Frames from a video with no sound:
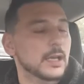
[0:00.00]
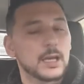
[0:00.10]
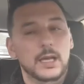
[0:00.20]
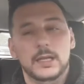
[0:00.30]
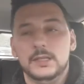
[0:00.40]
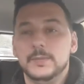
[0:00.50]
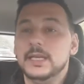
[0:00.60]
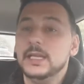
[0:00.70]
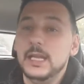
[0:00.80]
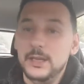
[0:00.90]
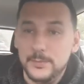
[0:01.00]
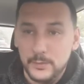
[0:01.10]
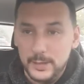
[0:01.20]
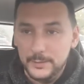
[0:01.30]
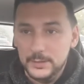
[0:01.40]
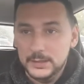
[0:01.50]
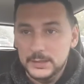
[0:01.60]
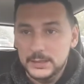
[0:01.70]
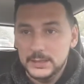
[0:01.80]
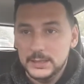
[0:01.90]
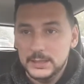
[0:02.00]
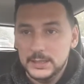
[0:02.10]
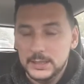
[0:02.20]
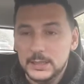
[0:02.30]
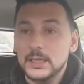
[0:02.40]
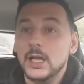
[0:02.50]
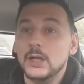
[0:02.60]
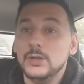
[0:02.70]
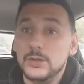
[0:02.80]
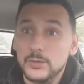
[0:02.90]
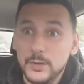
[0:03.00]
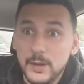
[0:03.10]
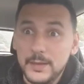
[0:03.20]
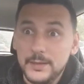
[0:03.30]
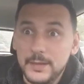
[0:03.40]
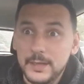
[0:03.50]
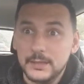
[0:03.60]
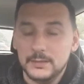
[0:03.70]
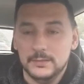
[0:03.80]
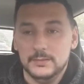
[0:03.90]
To my Canadian brethren, do the right thing.